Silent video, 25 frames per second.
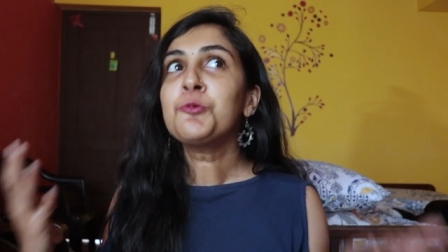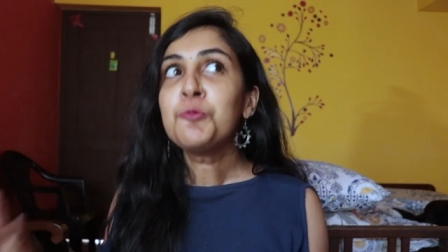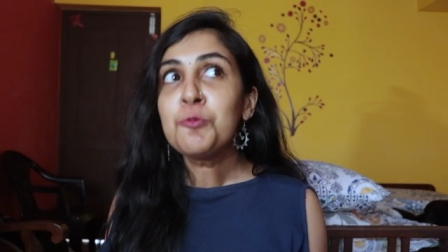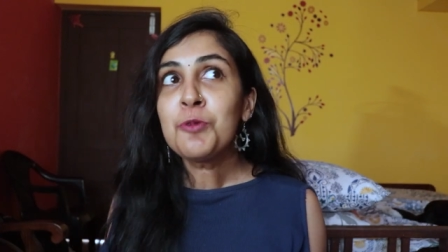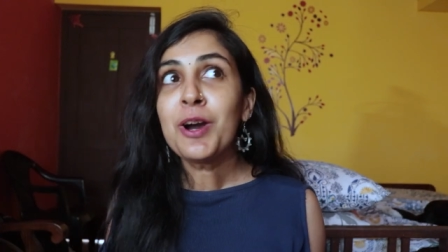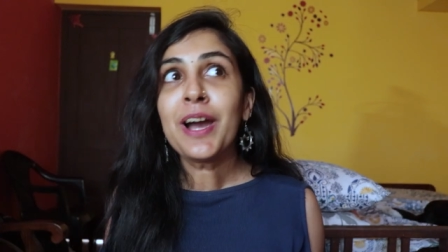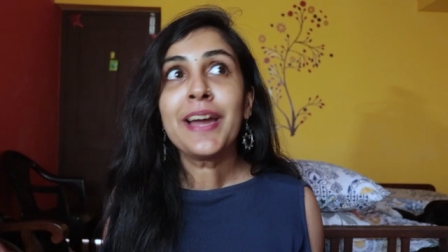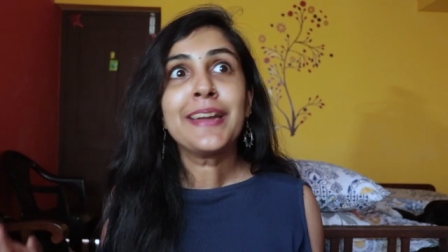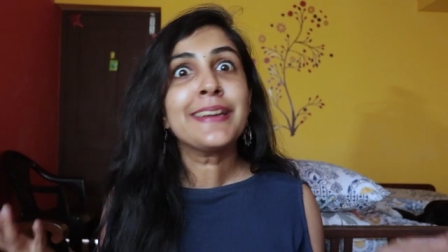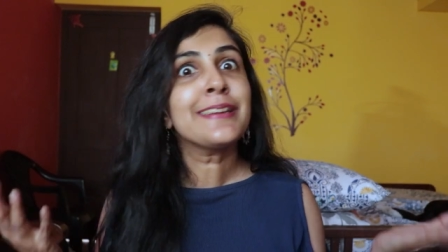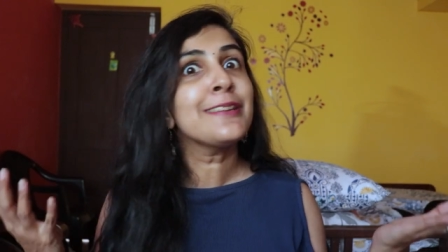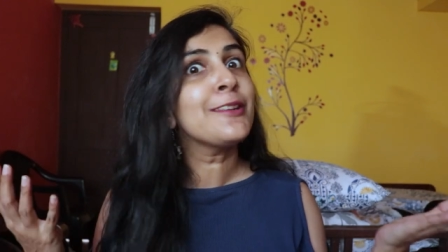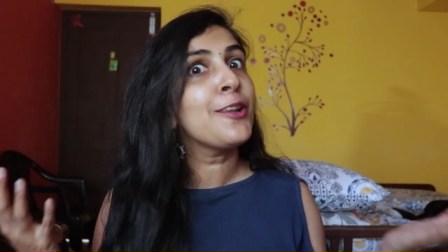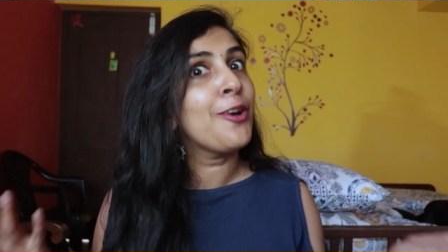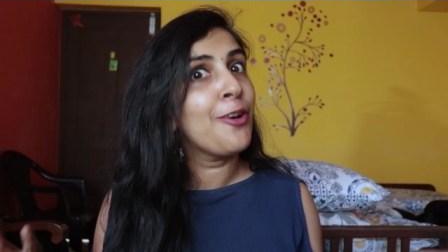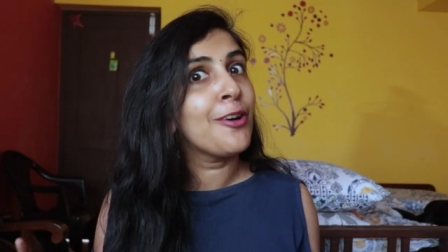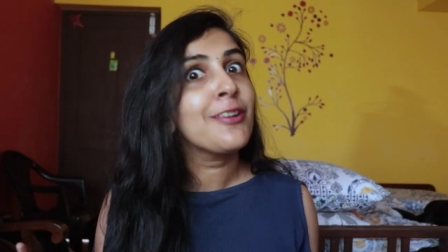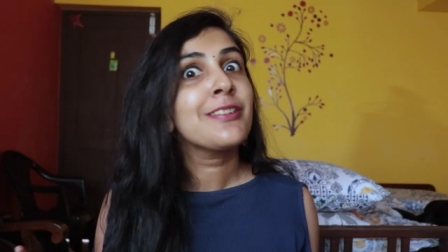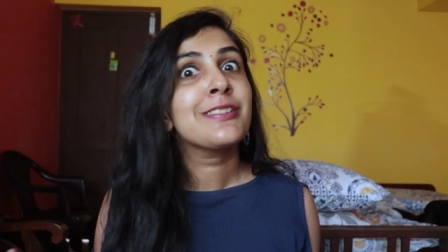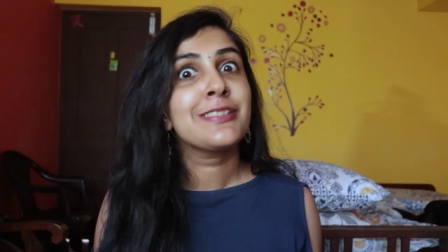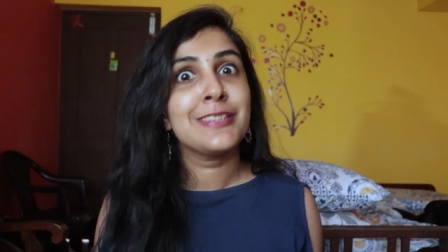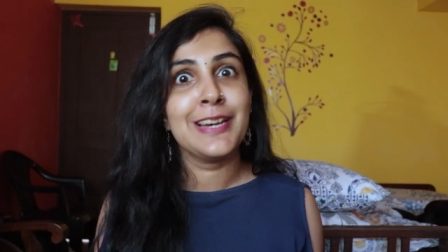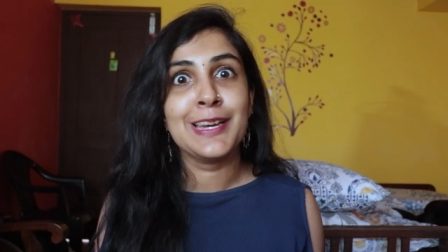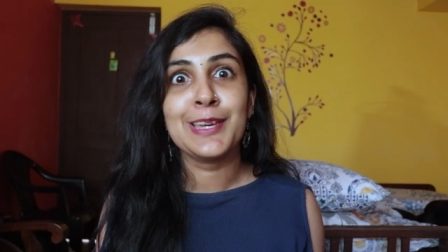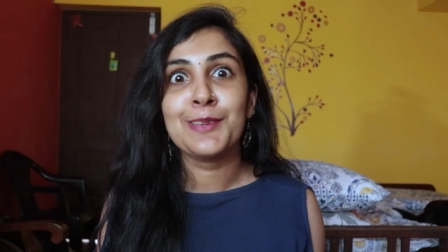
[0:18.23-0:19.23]
quite a
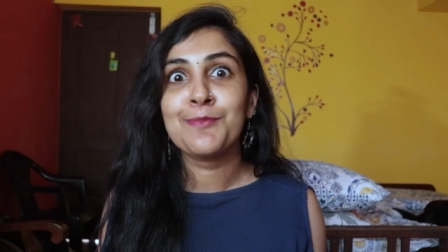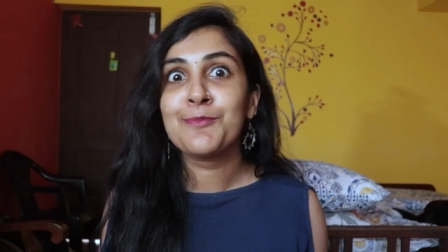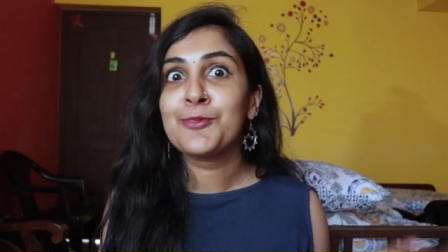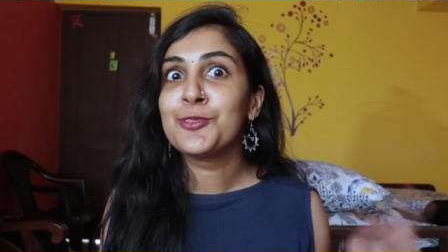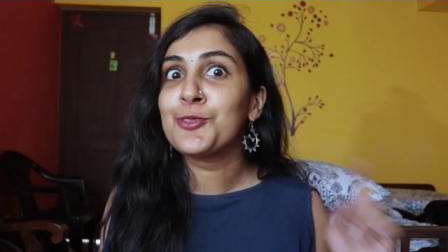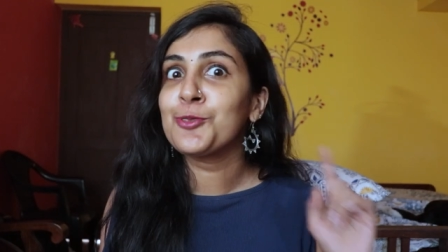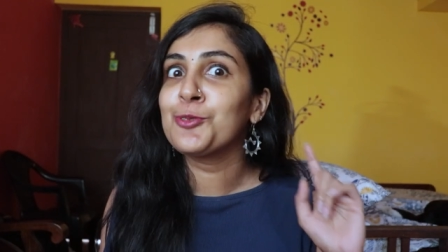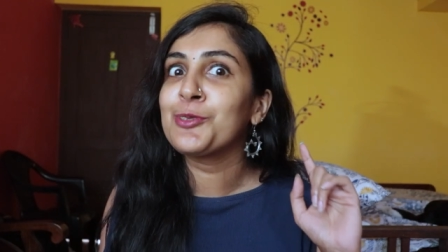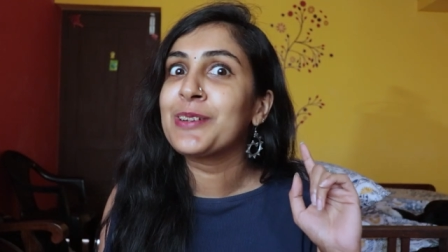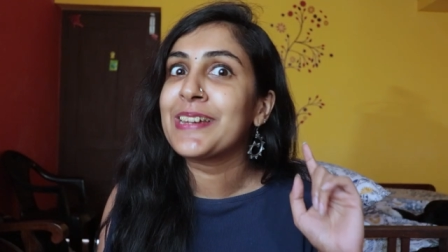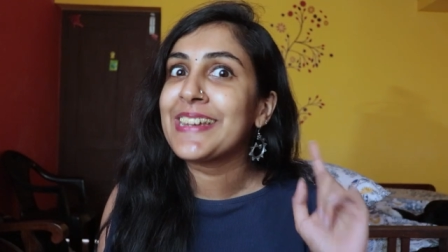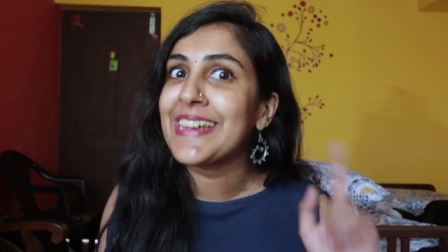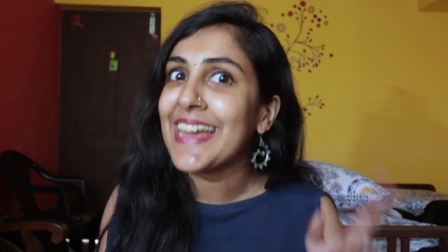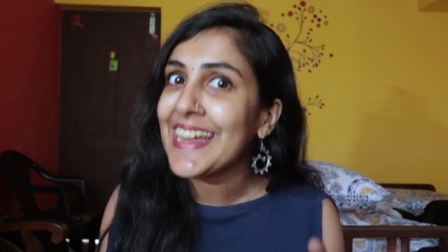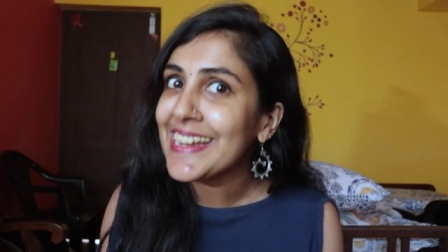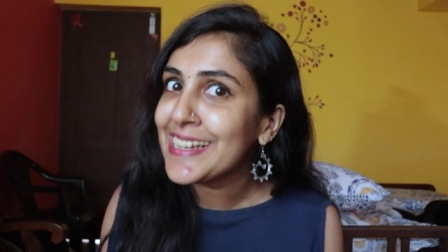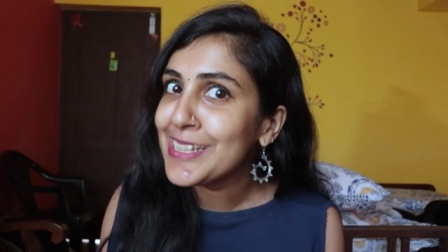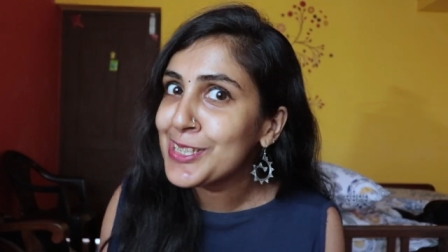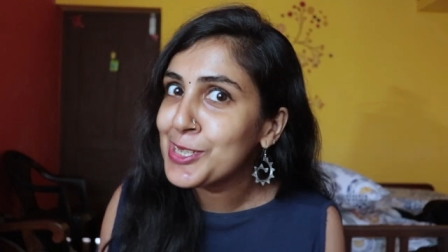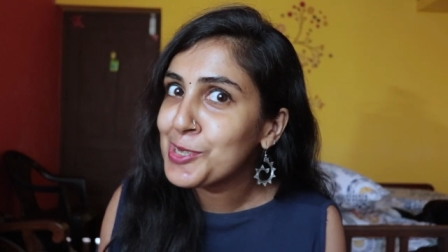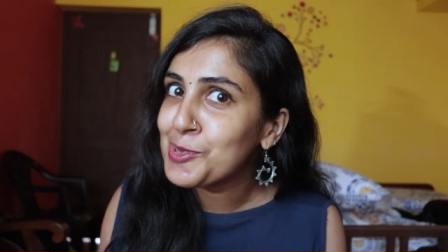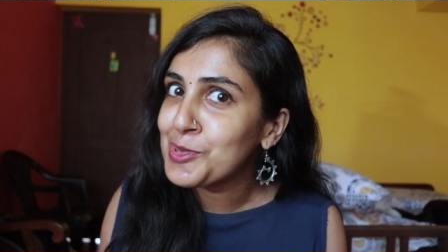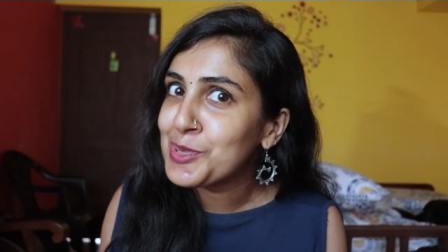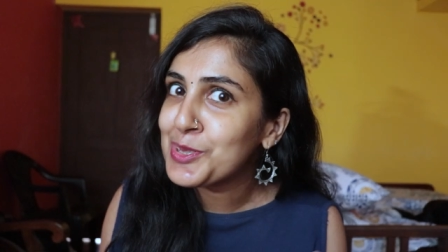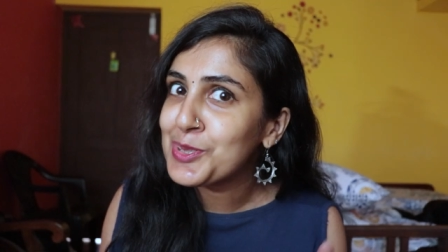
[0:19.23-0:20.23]
long time so
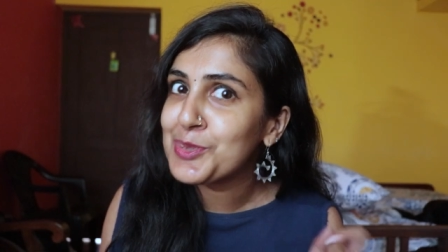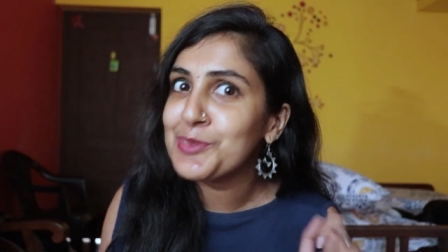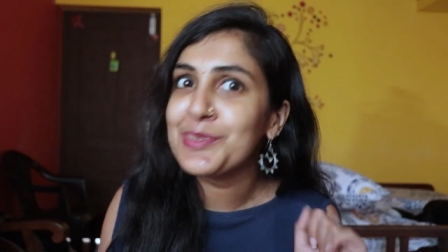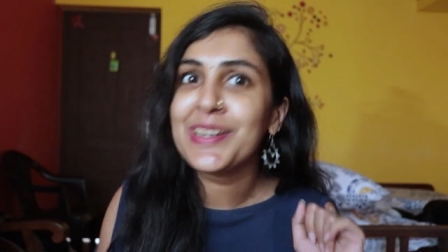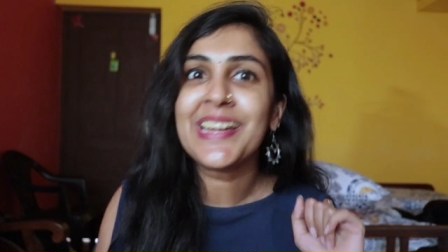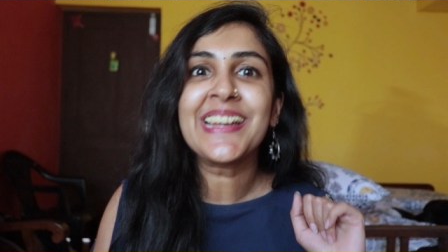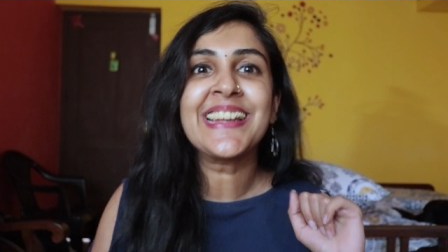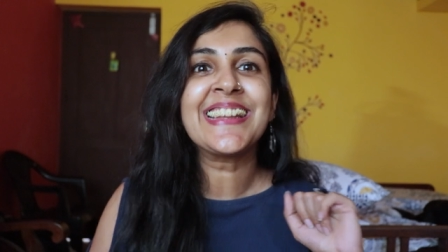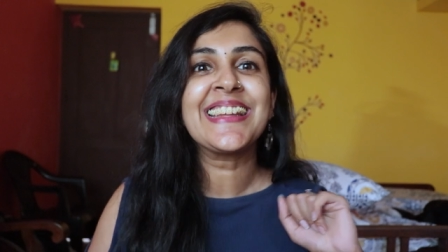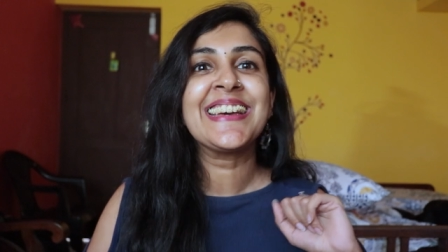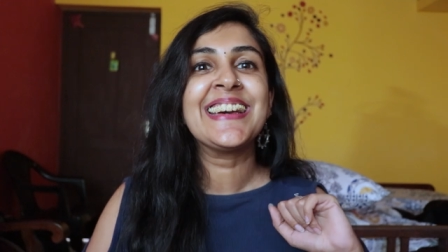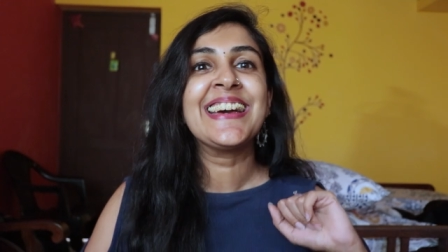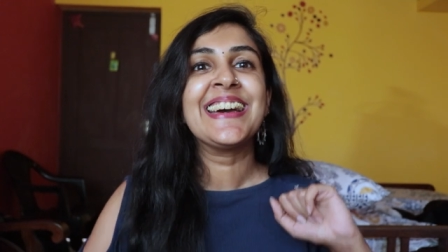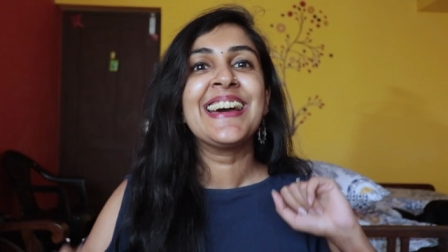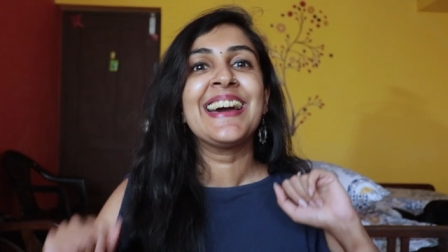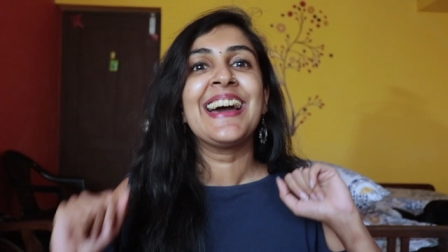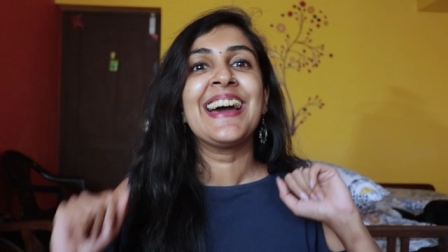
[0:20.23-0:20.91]
get used to it.